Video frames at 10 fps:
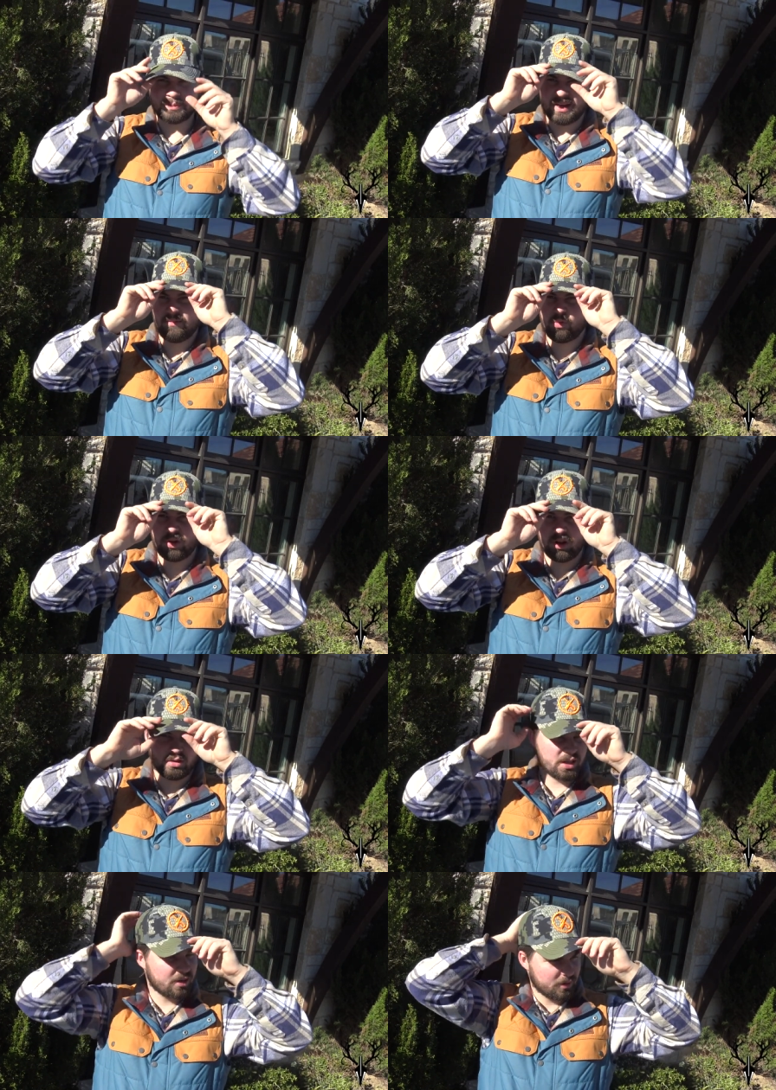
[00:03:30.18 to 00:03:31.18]
of update for
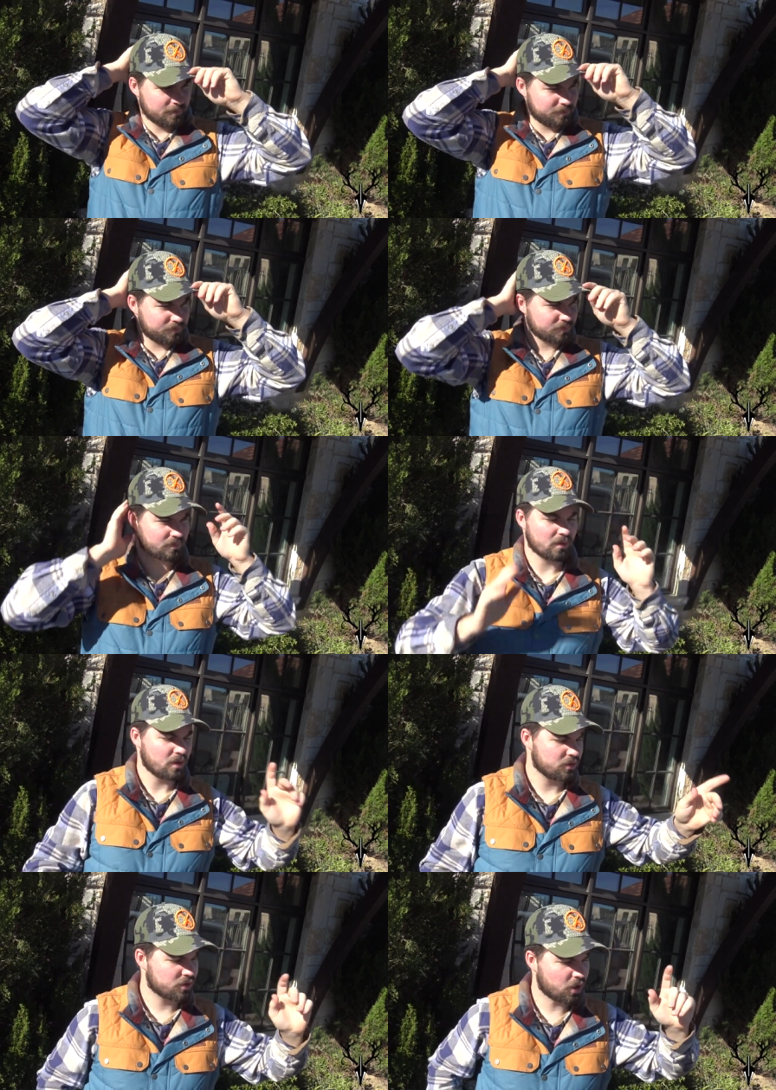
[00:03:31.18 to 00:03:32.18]
y'all here.
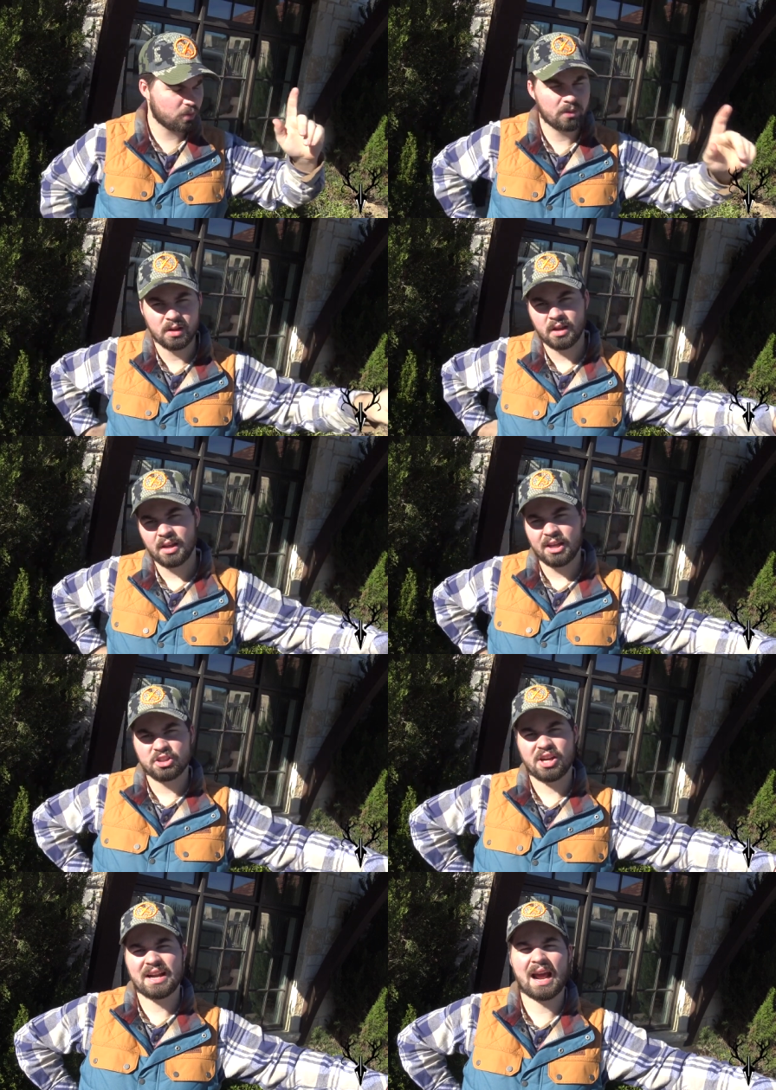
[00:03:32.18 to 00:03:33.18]
So,
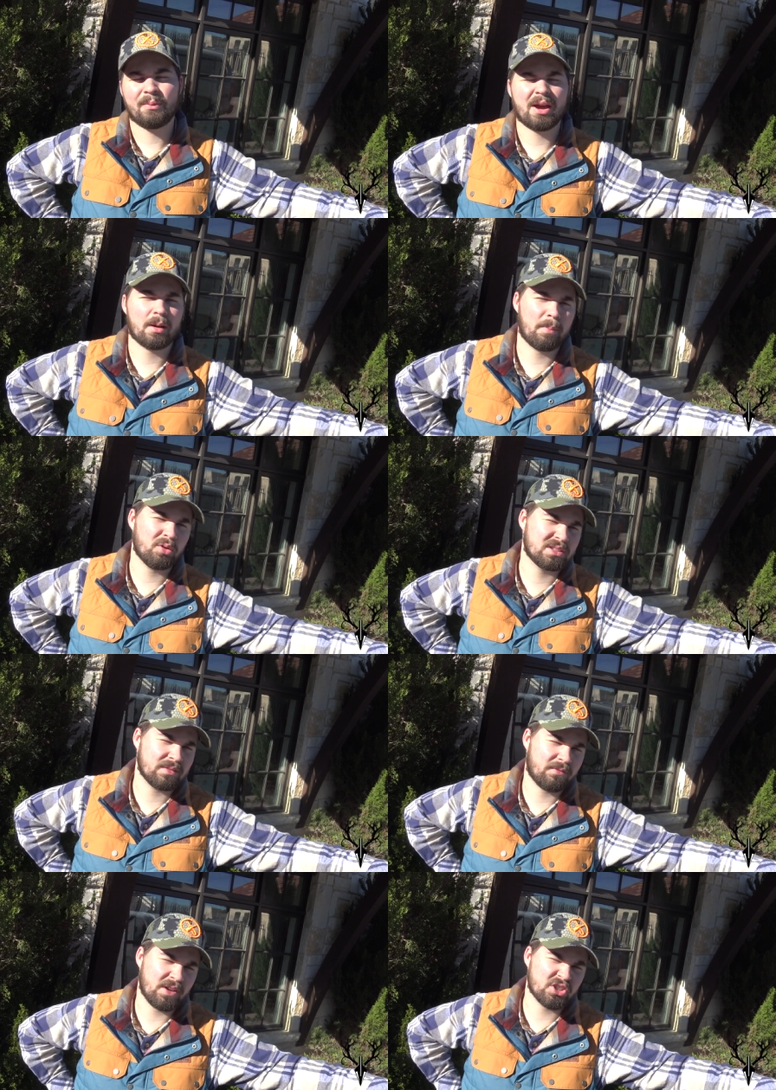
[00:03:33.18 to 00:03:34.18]
Shay and I, we got our bows
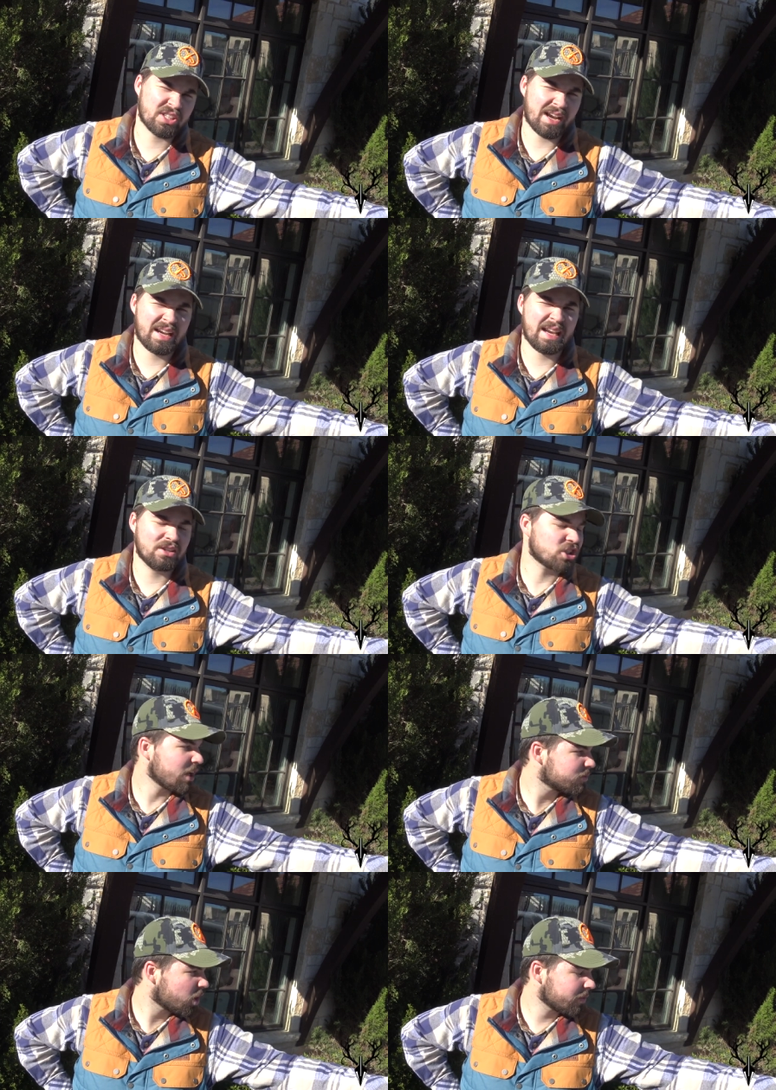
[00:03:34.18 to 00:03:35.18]
finished sighted in.
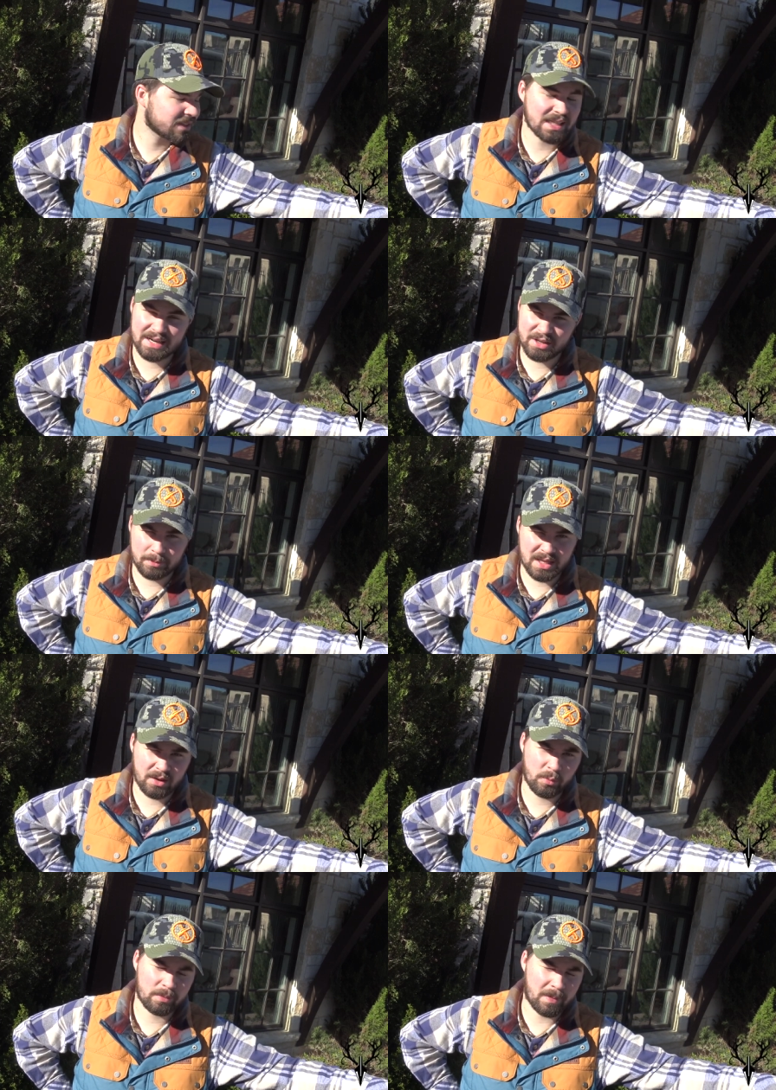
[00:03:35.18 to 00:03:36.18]
Shay was always sighted in to
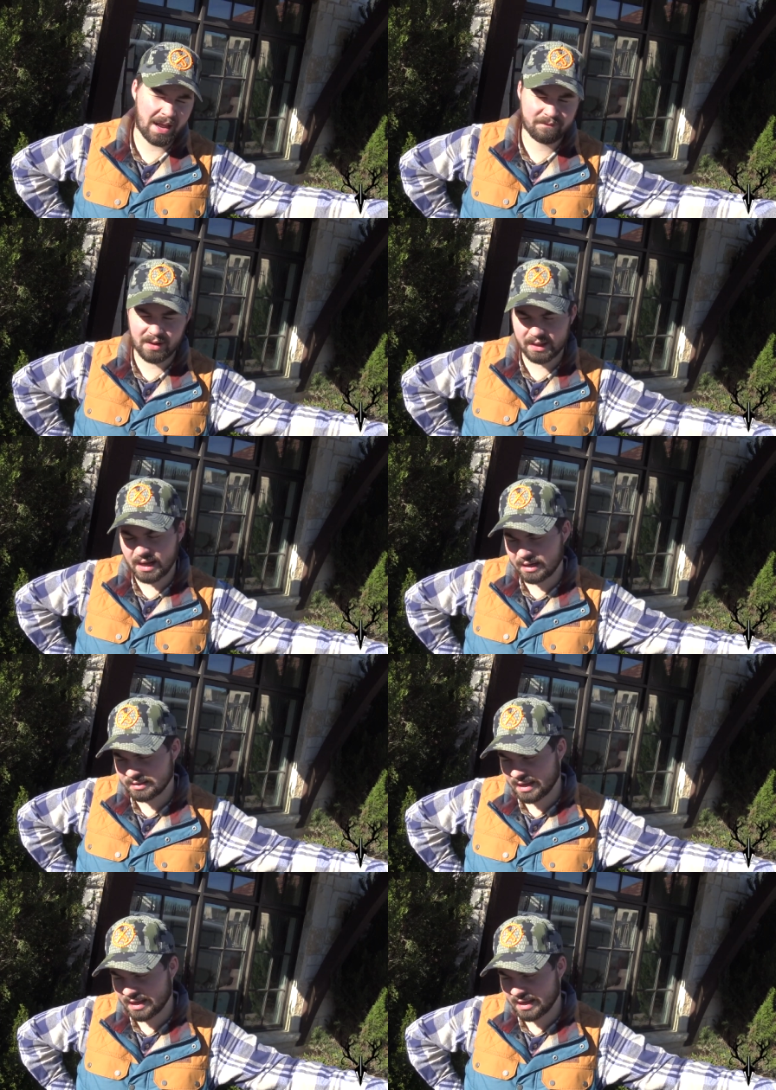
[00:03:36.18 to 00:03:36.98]
begin with, but I finally got it